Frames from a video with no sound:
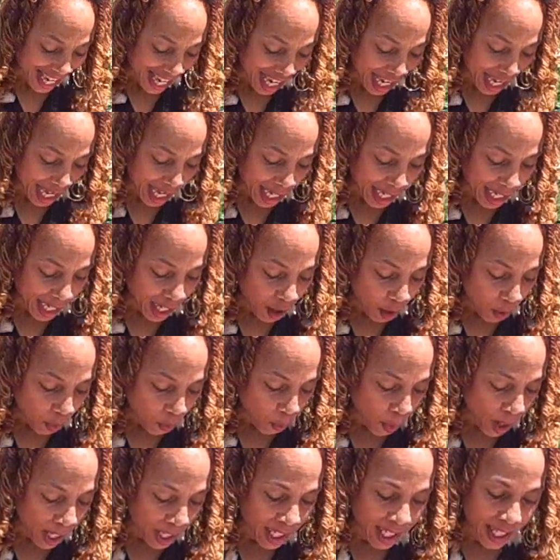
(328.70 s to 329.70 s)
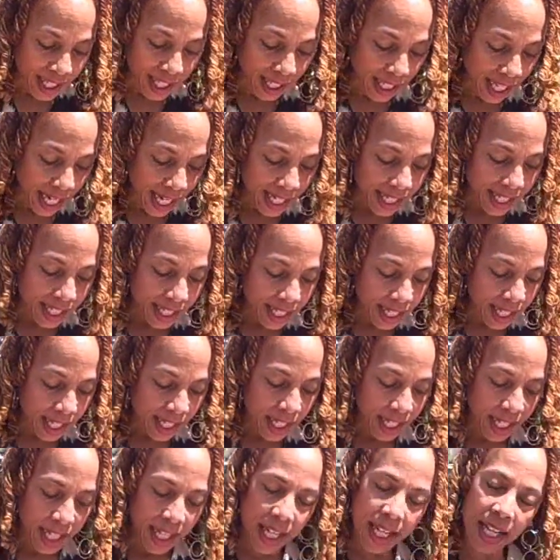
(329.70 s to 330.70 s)
And one of the latest
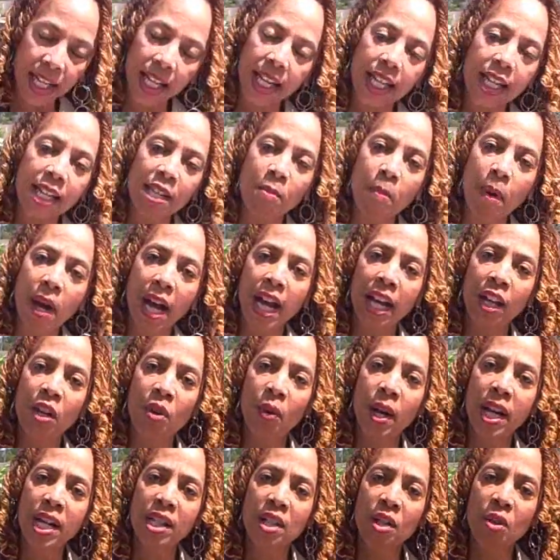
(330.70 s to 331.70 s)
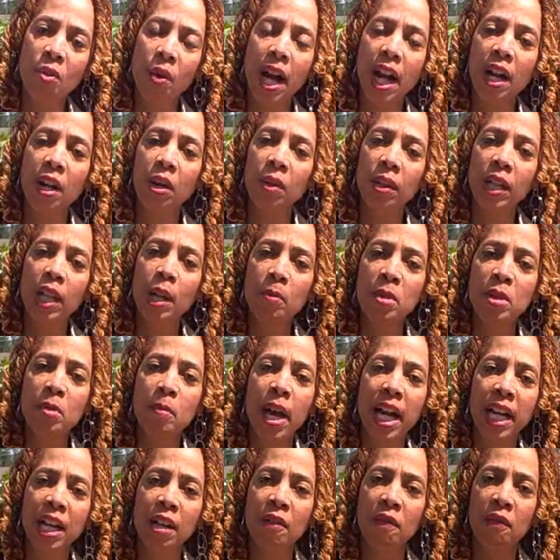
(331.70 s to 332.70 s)
thing again is my Crazy Cracker Lip
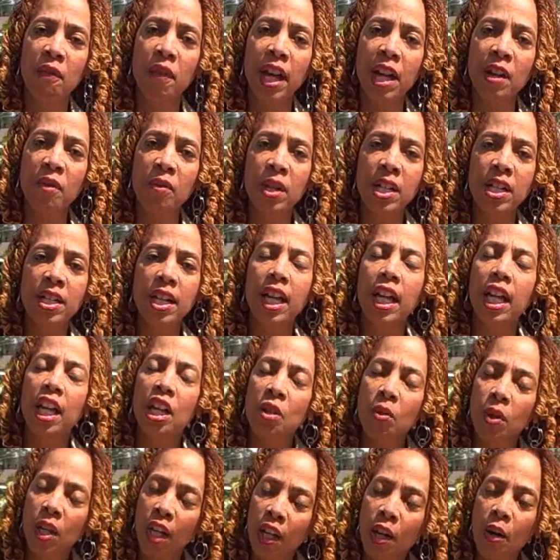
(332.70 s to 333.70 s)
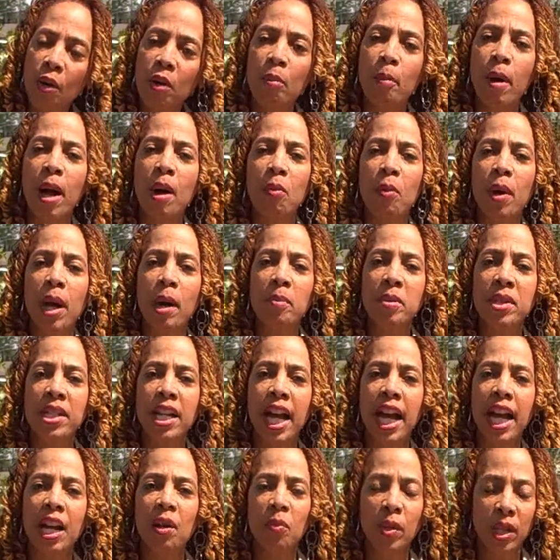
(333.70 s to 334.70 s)
Smacking Favorites. You can go to my
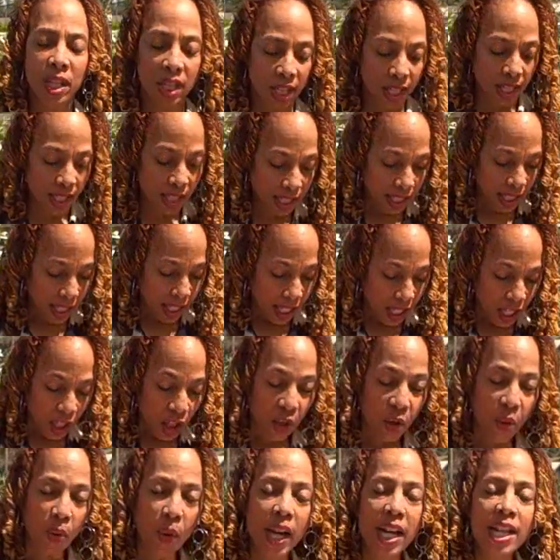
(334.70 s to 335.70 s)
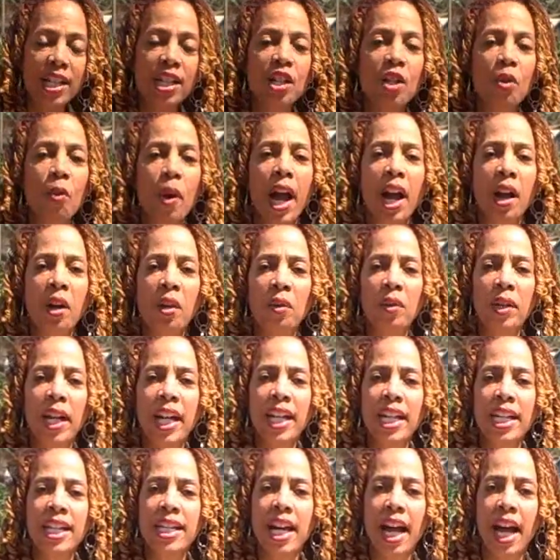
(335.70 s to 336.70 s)
website, which is
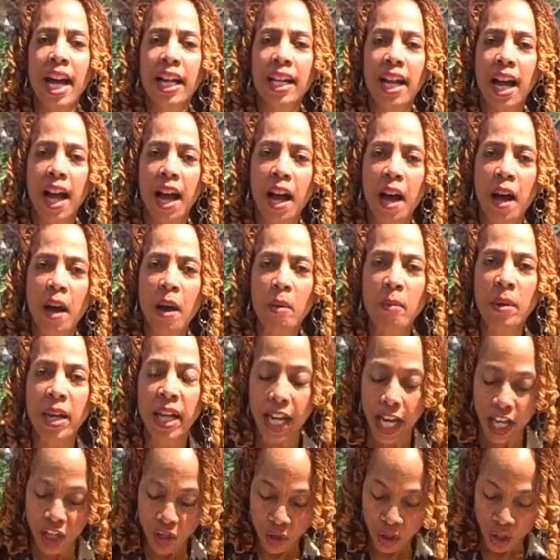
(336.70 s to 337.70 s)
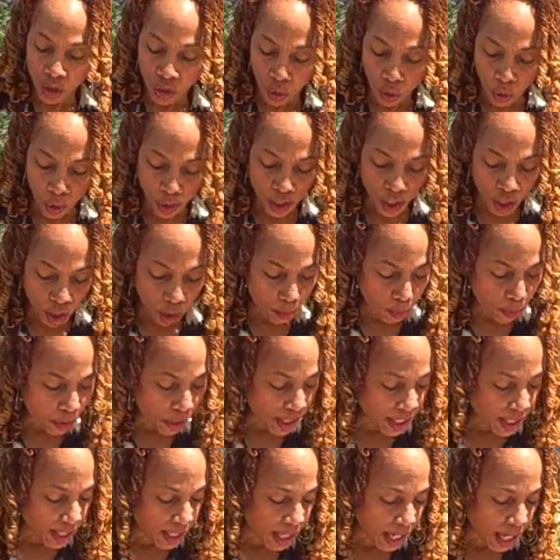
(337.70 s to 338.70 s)
crazycrackerlady.com, and you can order your
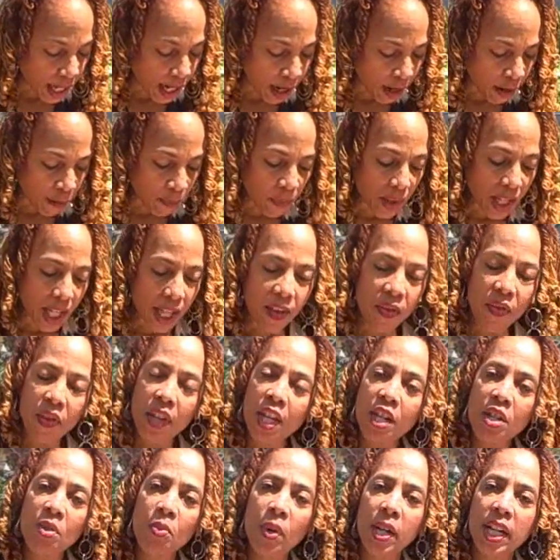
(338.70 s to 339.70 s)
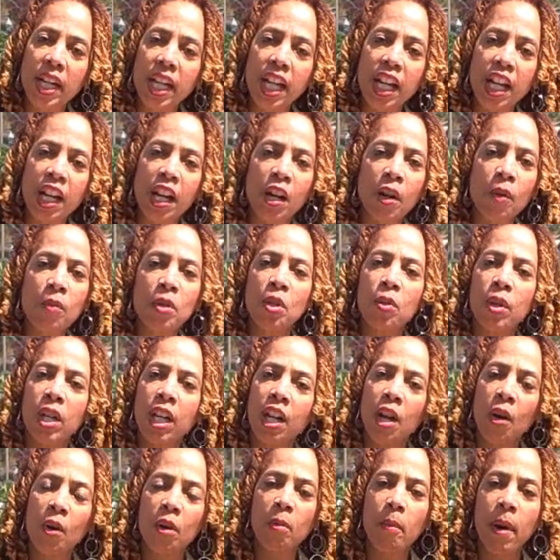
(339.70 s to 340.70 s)
books there. This one here, you
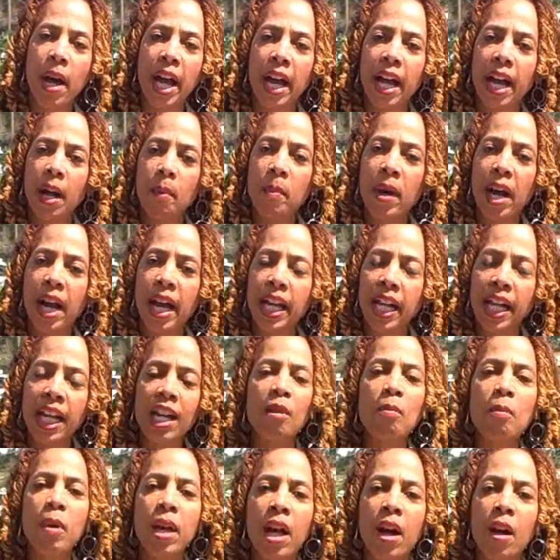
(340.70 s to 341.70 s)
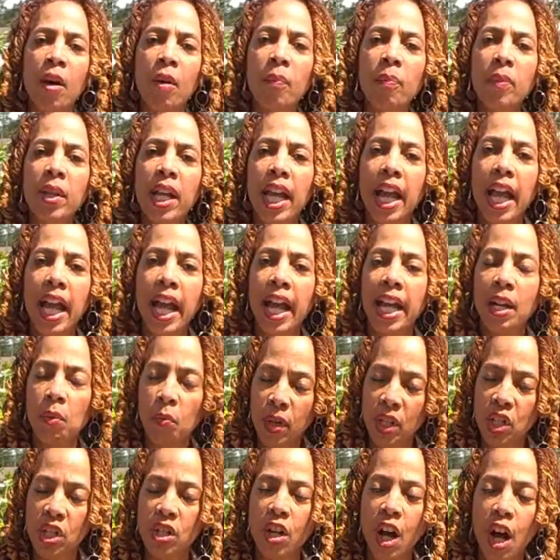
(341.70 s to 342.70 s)
can go to my email,
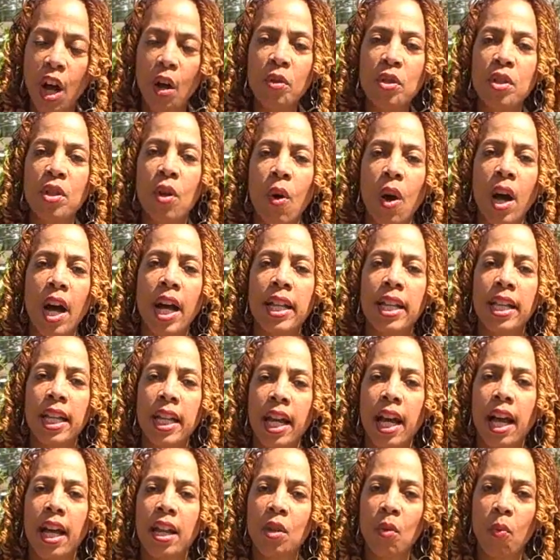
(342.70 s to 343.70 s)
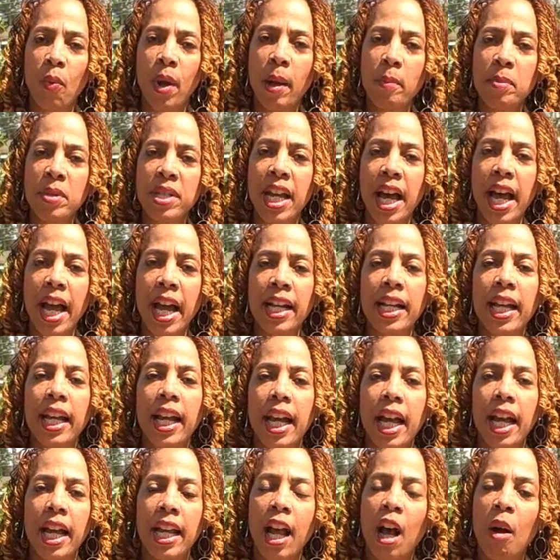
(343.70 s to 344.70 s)
and which is also on the website,
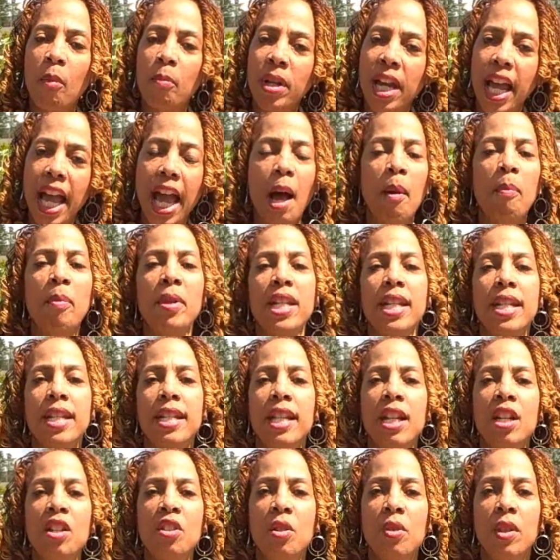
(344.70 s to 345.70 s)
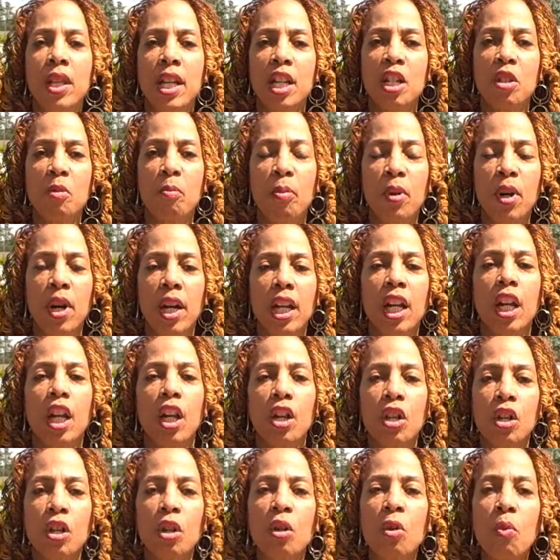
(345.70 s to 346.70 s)
and I'll be happy to send you this book.
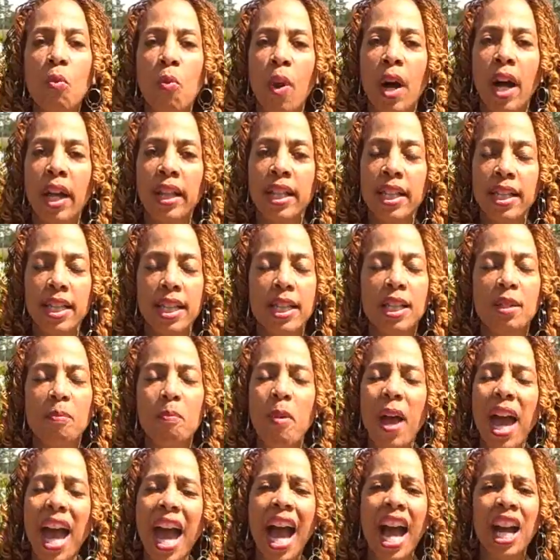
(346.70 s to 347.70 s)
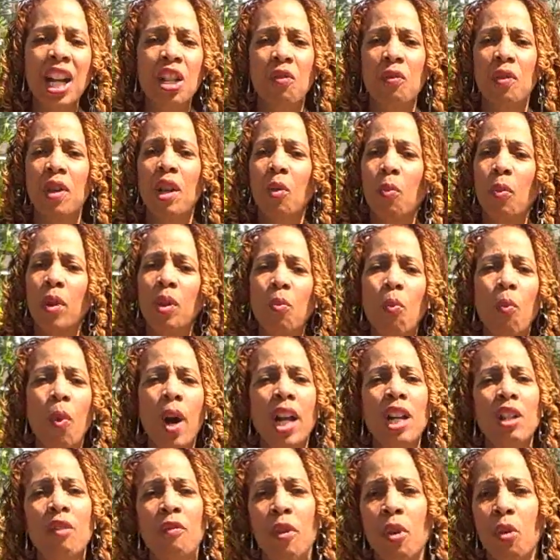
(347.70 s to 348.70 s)
You want this. It's packed filled with
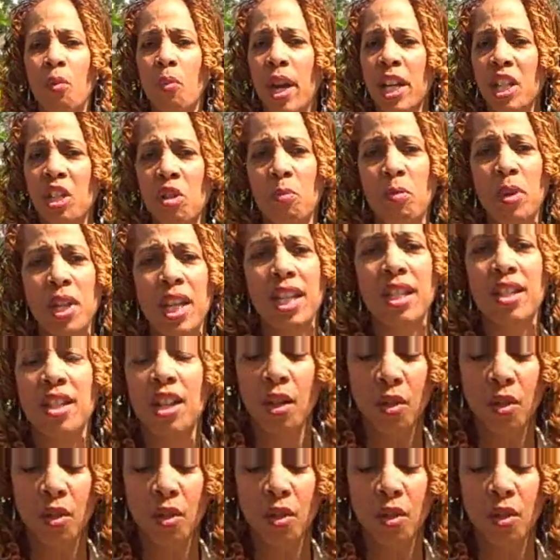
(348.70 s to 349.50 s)
wonderful recipes.